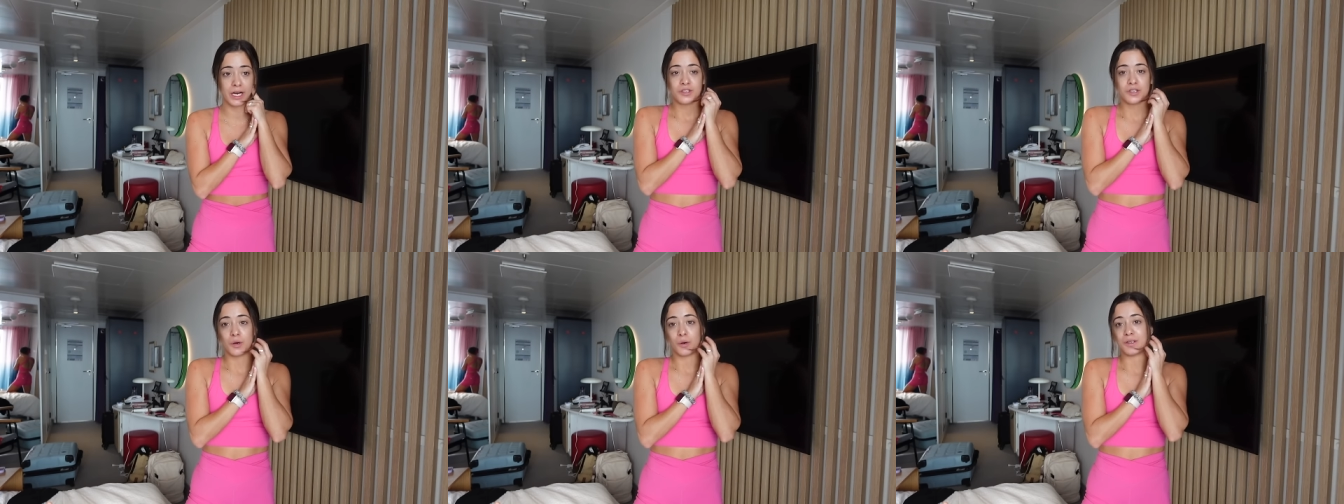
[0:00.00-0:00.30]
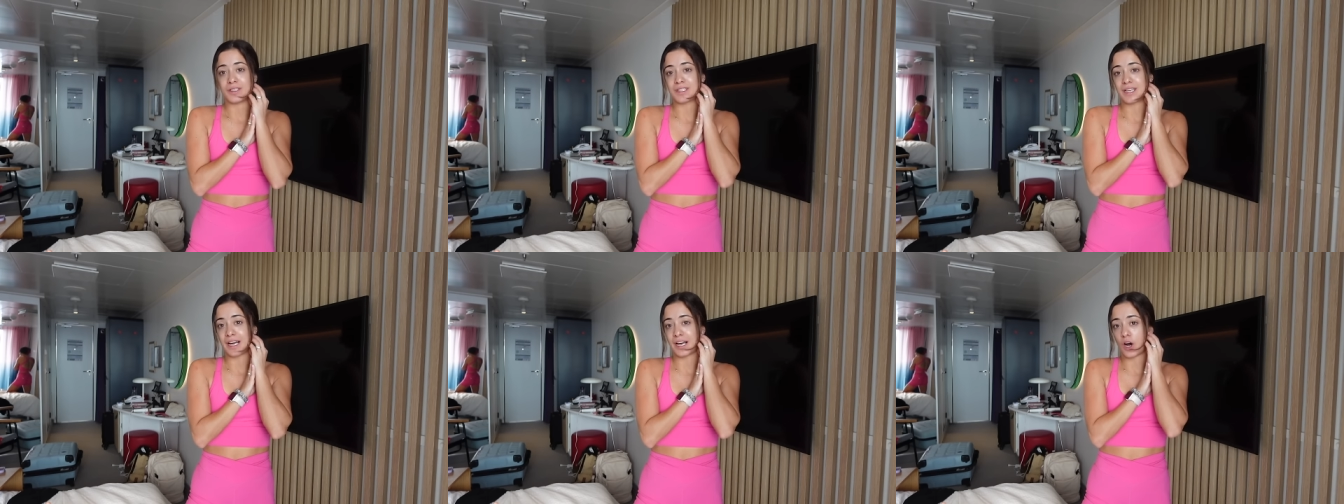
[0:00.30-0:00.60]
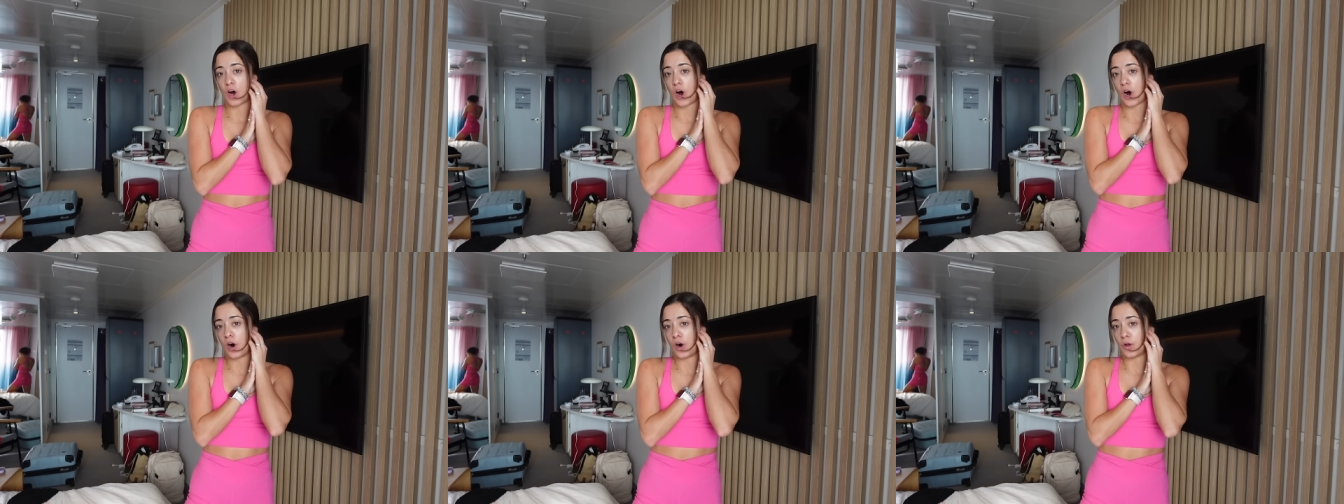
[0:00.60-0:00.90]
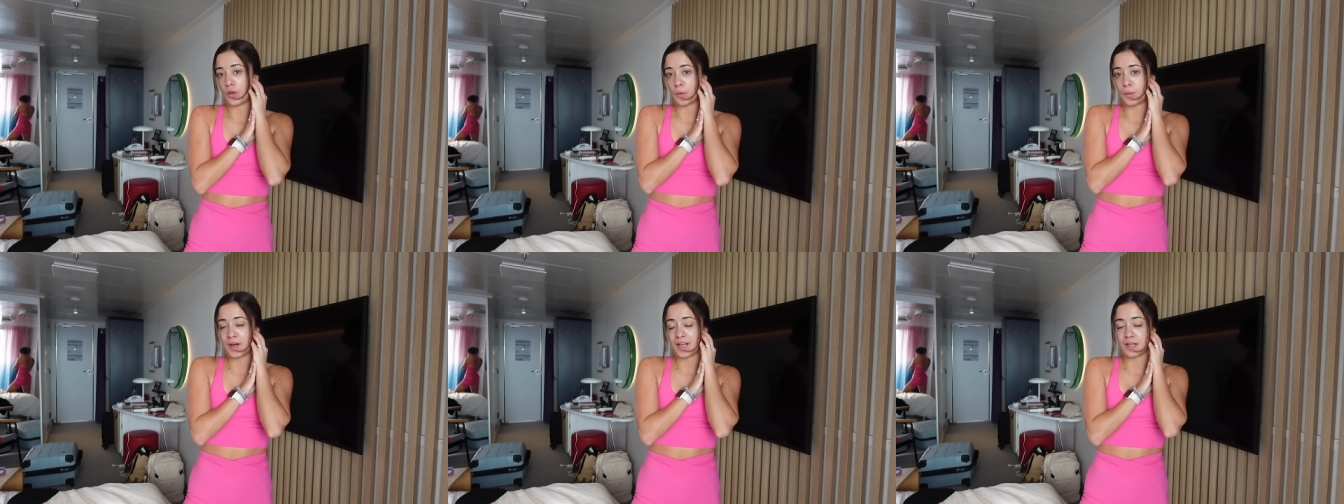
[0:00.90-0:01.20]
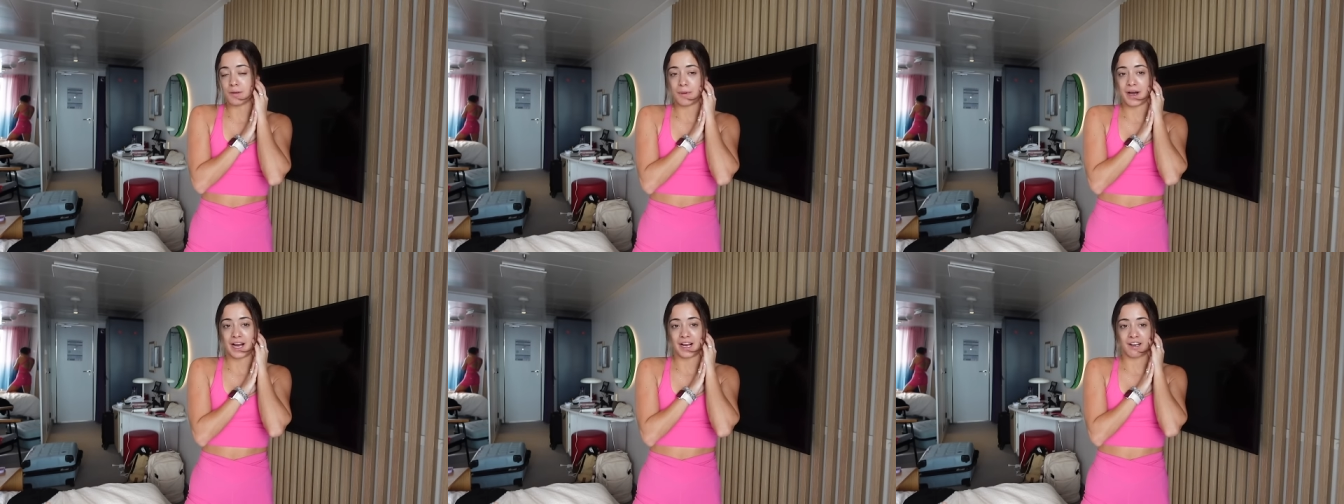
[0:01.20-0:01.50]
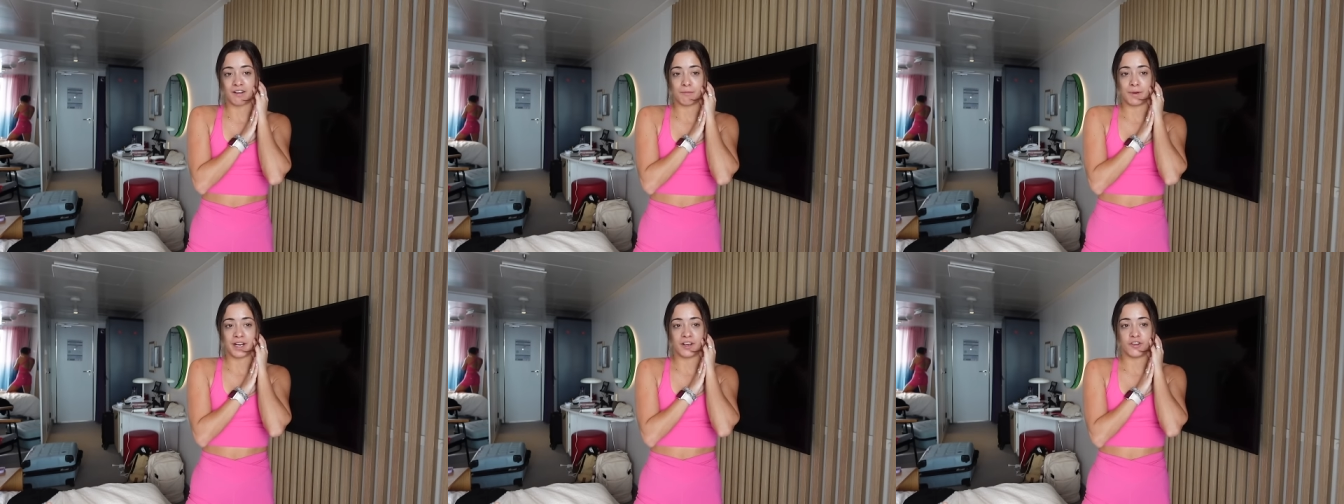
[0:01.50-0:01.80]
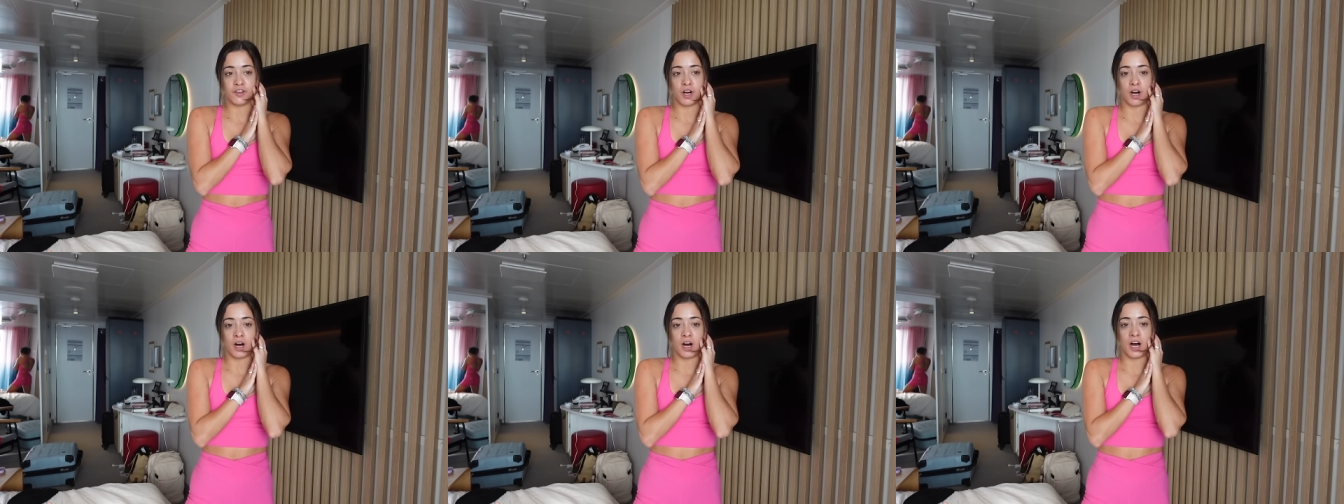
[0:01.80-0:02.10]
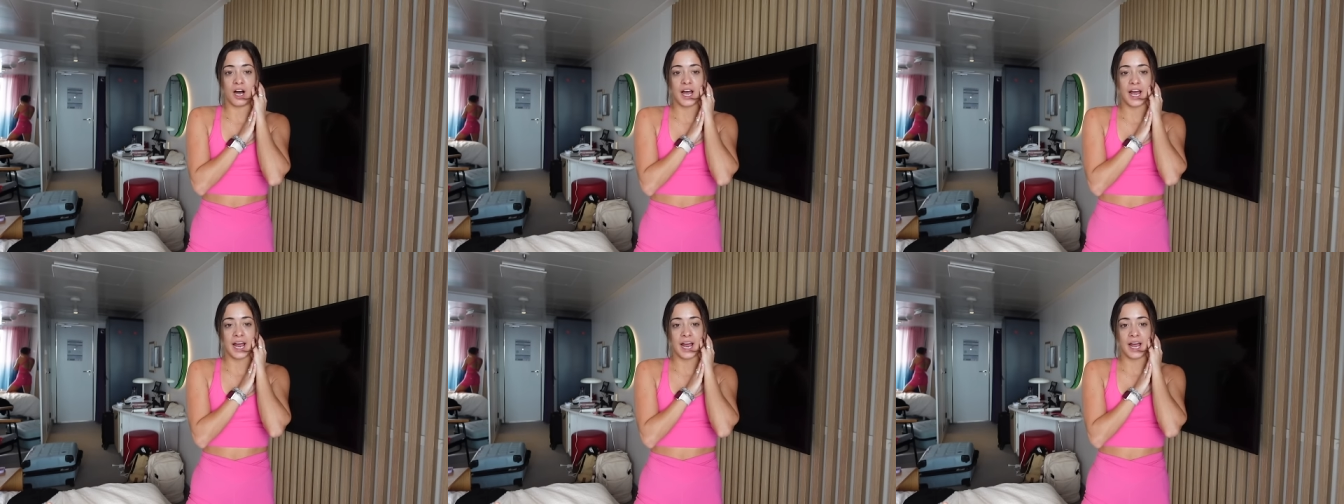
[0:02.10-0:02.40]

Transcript: So it's like all the way in the back of my jaw